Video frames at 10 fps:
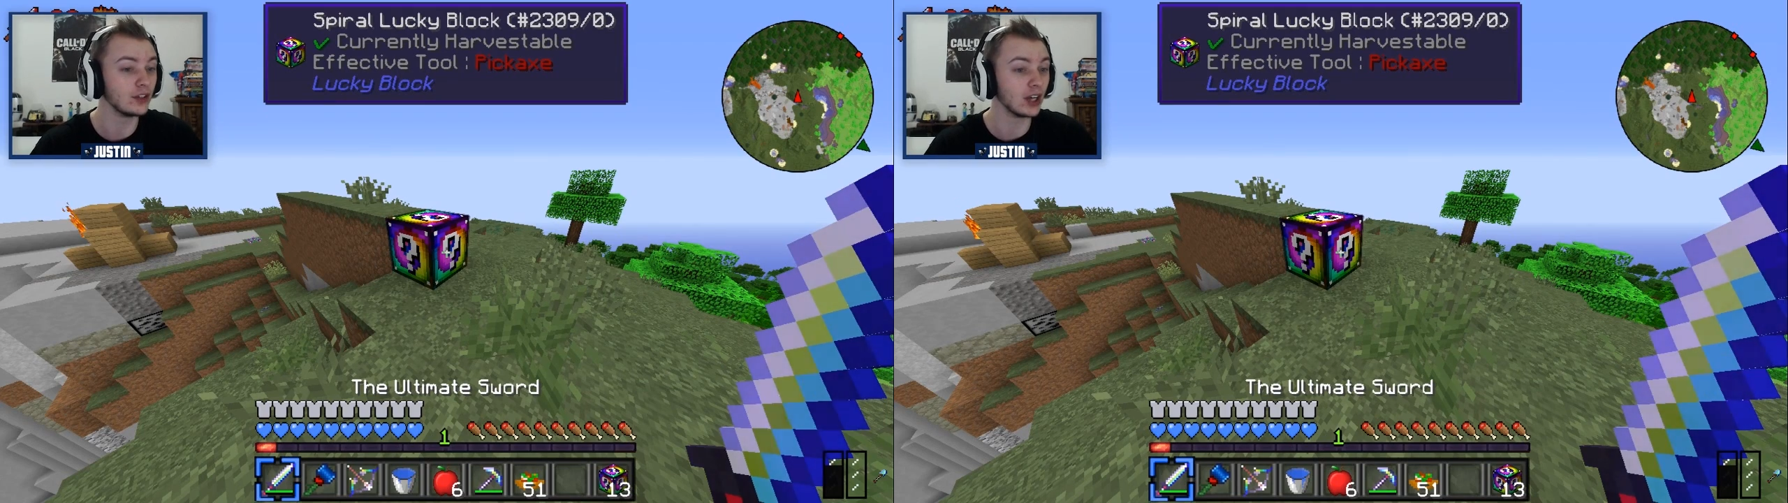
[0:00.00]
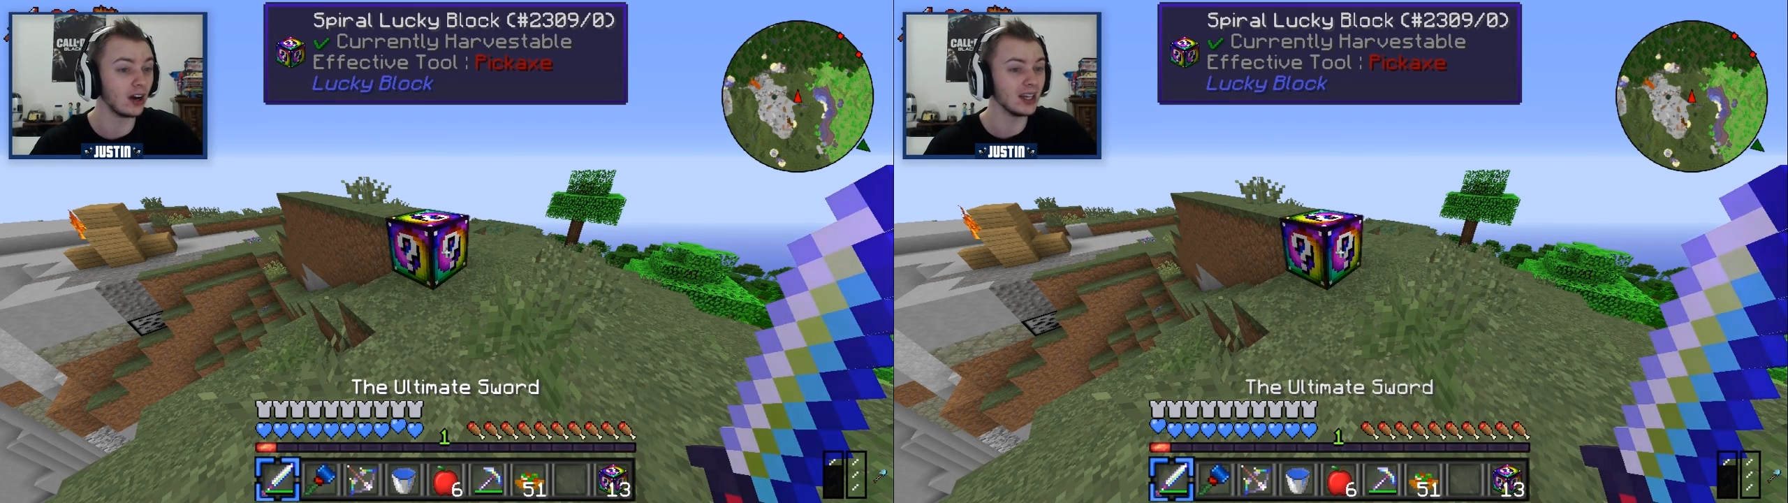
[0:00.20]

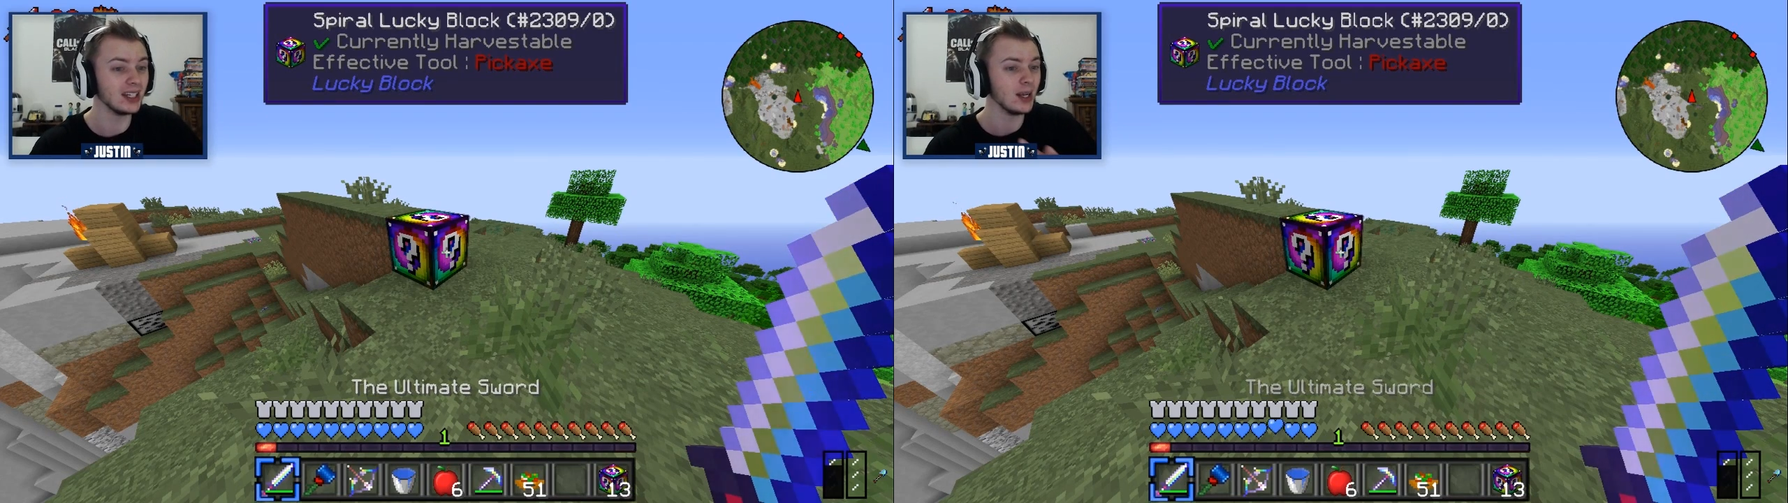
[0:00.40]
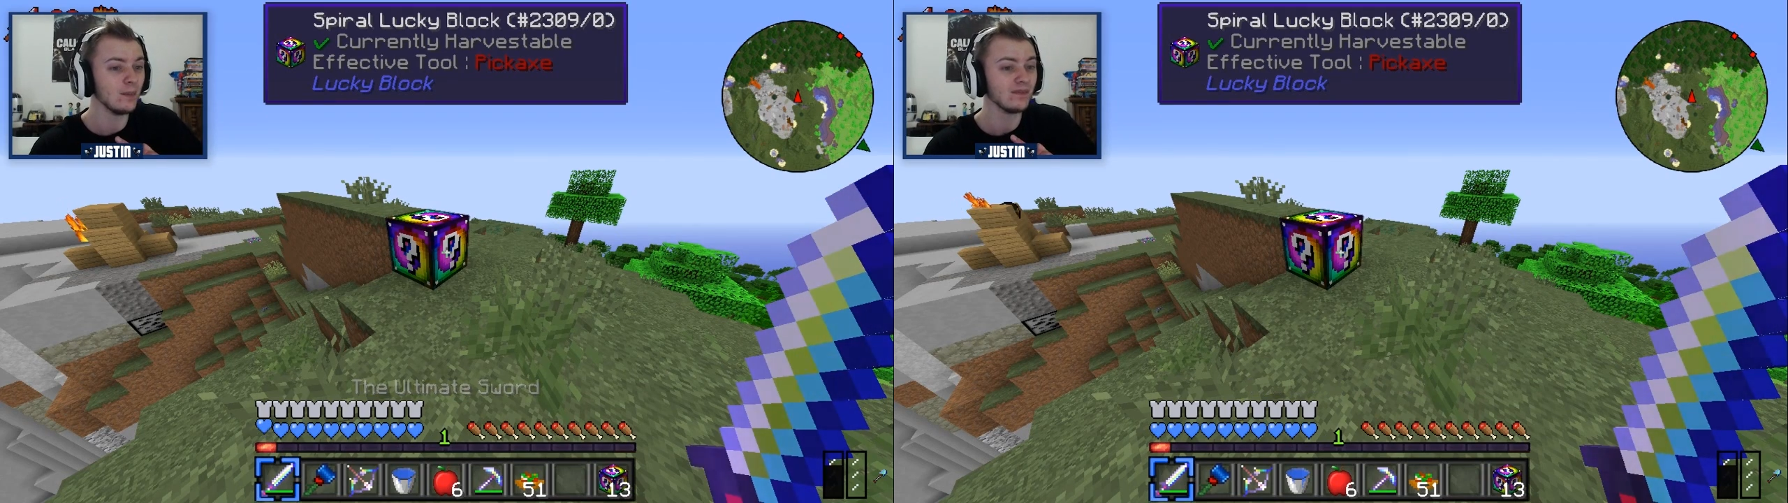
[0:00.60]

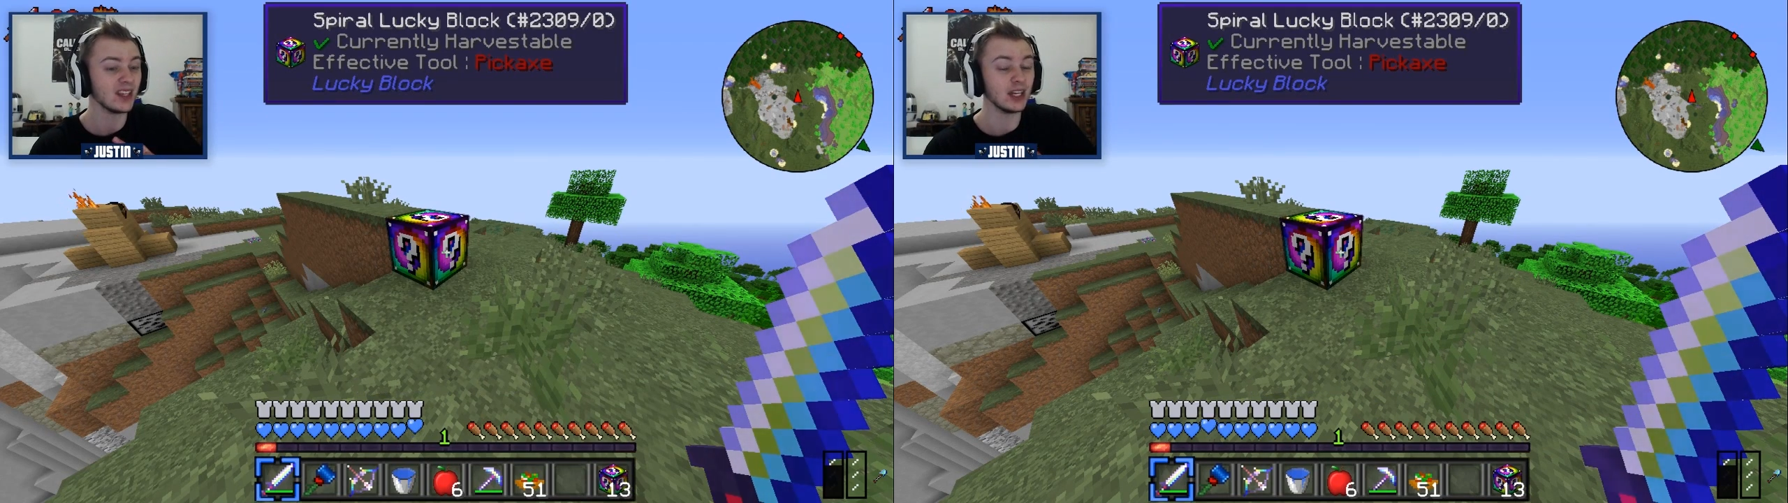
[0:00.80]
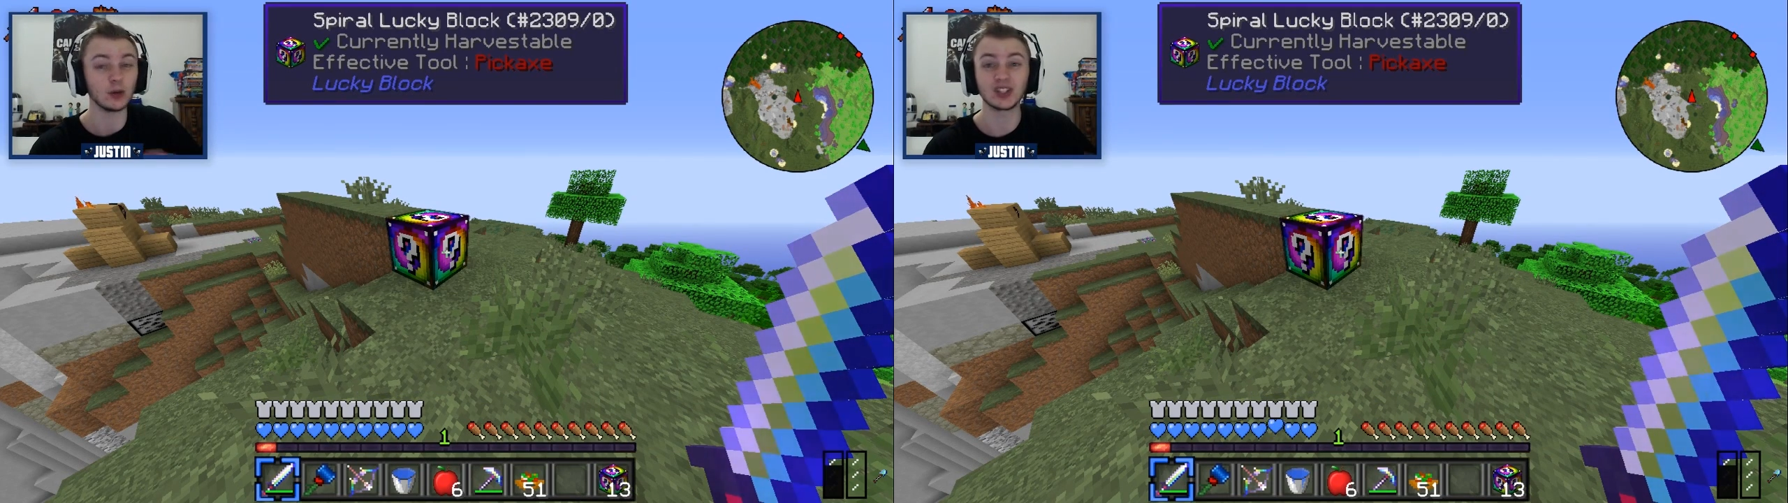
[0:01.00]
done, you
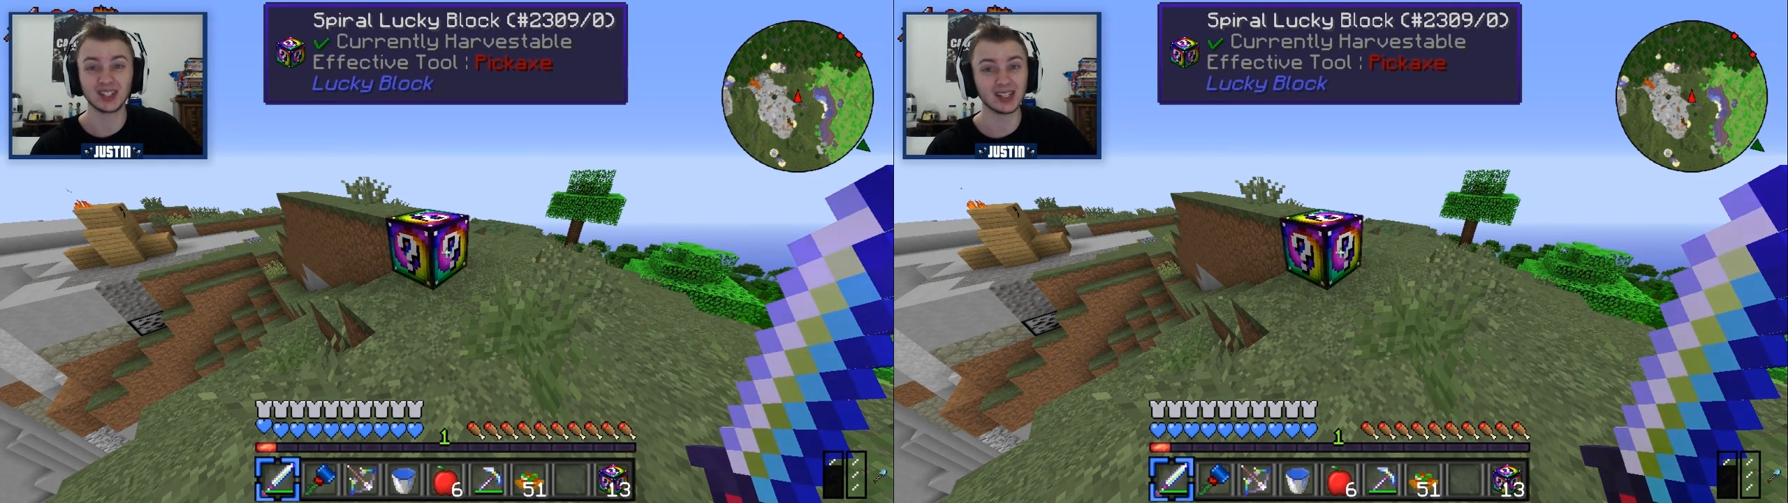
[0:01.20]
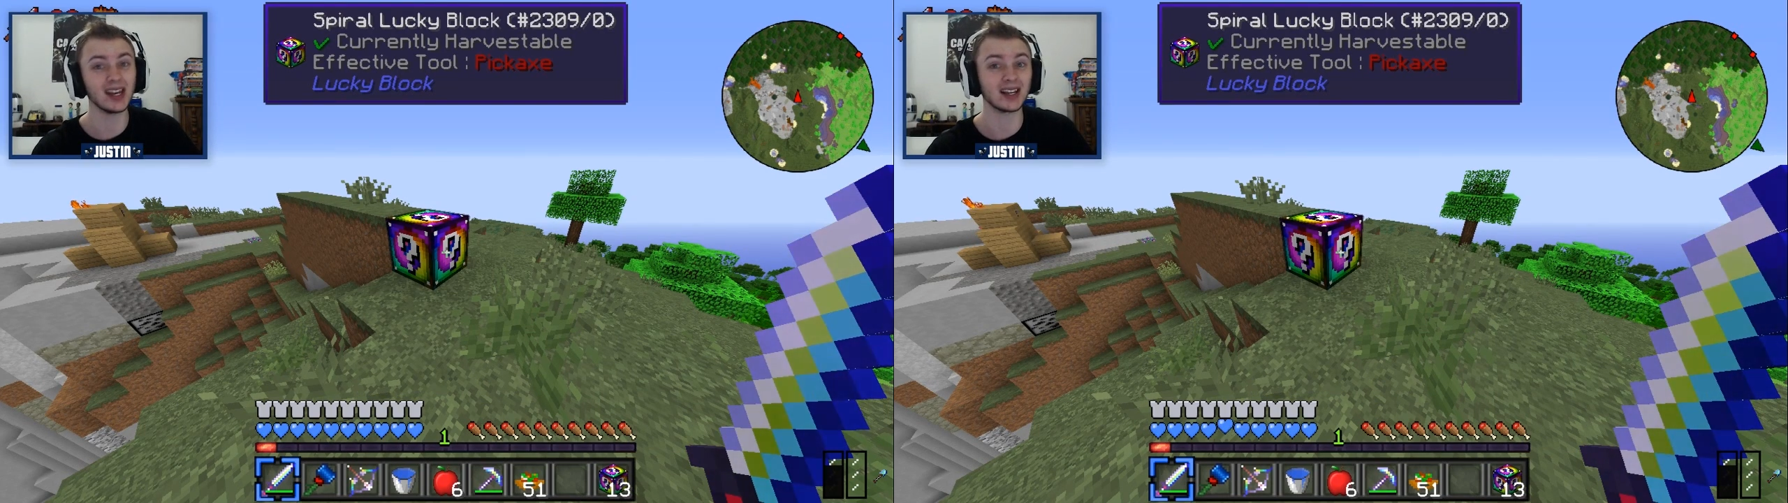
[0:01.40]
know,
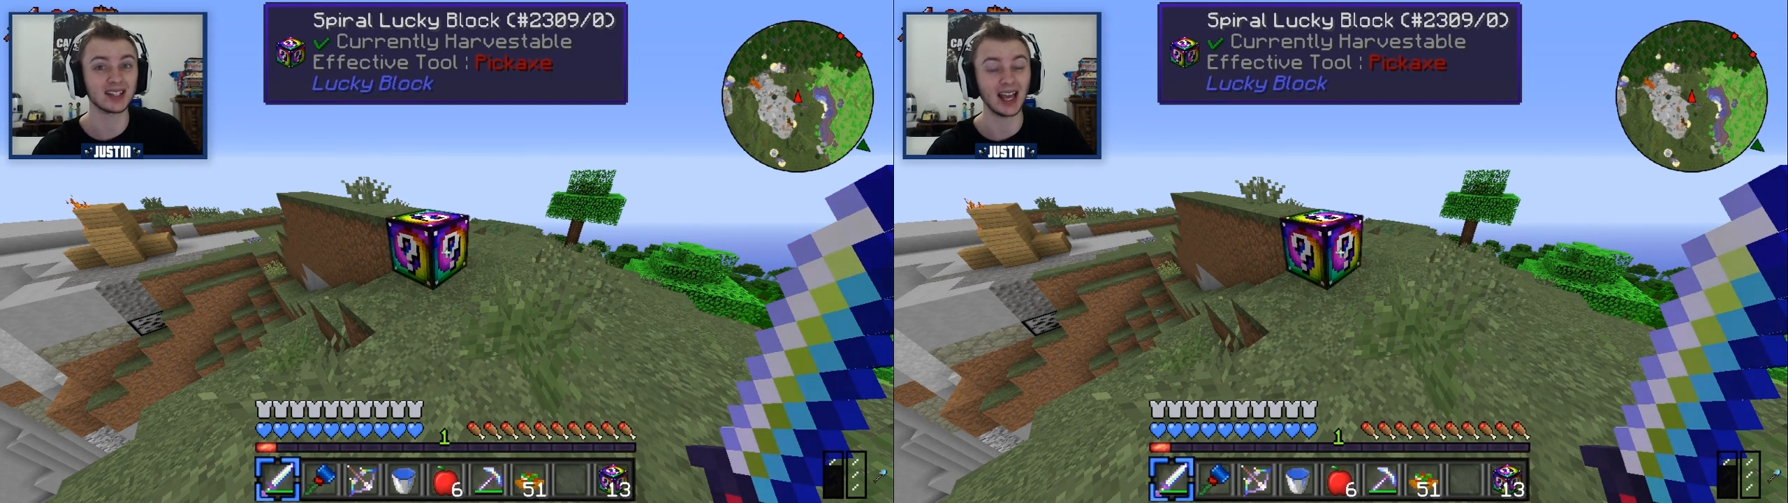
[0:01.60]
six,